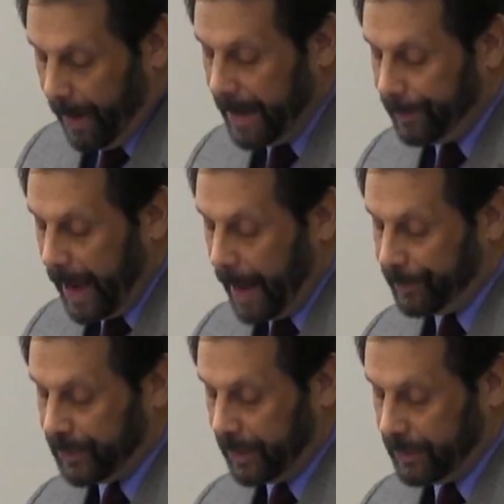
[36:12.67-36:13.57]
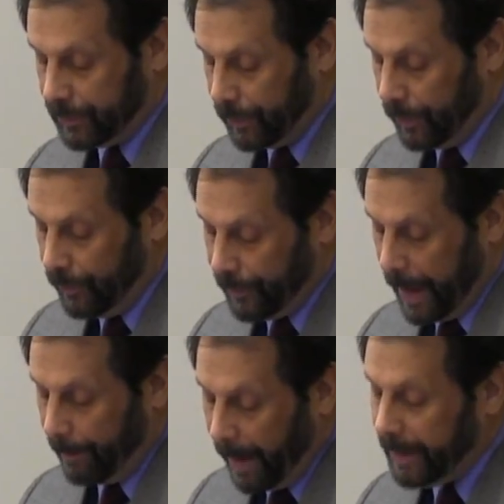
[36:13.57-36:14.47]
might
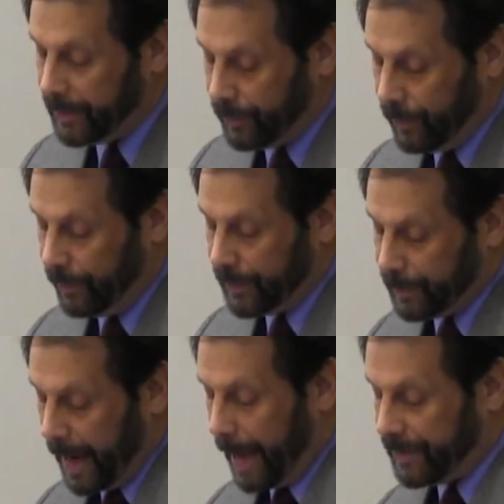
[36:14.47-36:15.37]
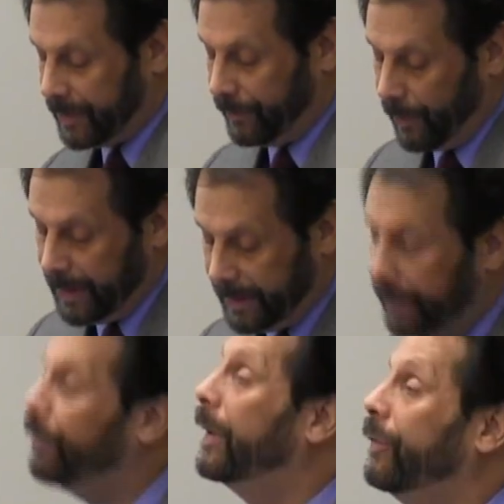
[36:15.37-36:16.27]
serve as perhaps the very
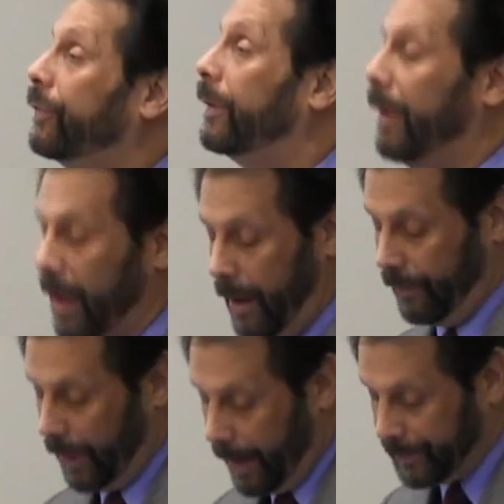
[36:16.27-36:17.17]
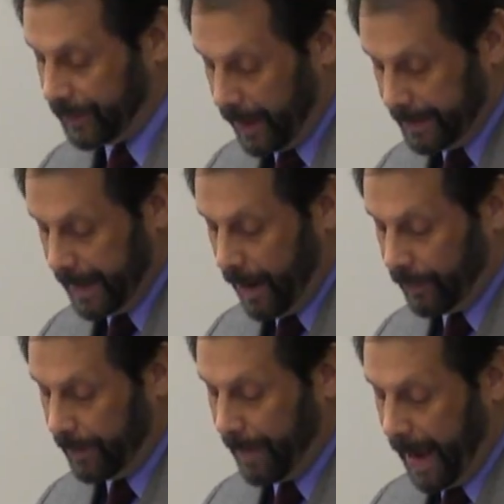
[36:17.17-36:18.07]
definition of an
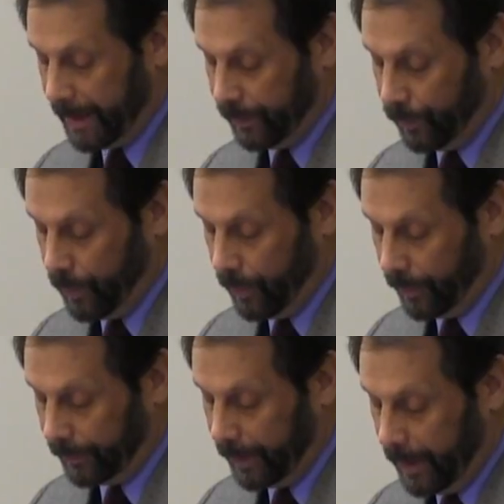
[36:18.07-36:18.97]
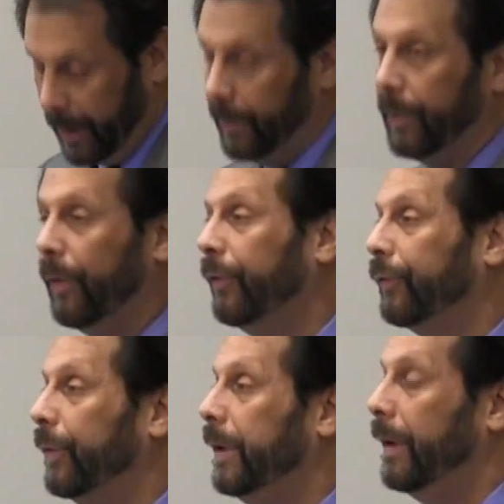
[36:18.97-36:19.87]
upside-down and maddened world, the
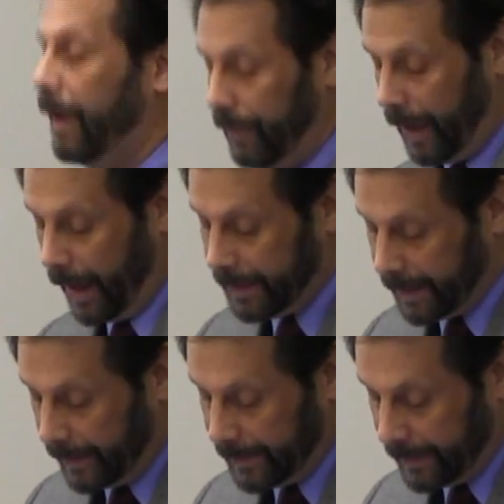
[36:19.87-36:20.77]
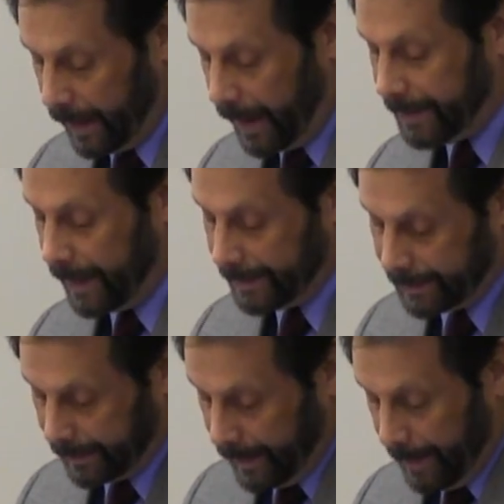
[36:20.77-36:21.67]
nursery of an
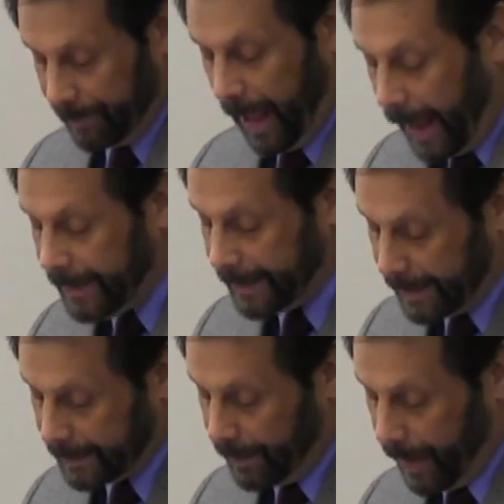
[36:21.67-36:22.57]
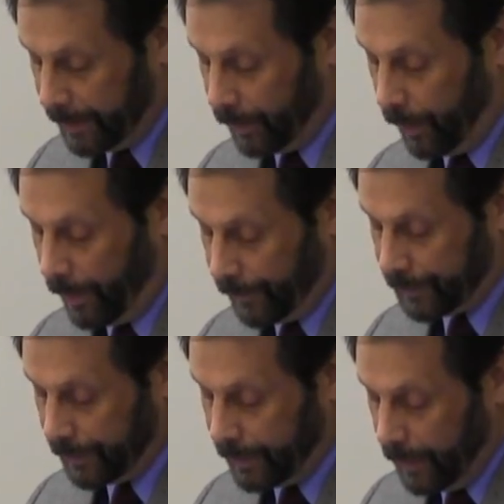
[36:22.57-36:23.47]
Einsatzkommando
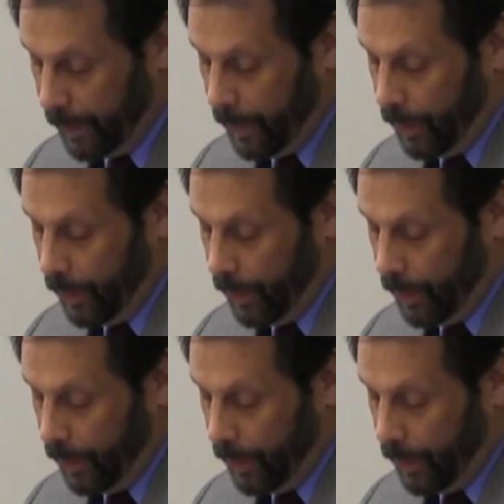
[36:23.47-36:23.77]
officer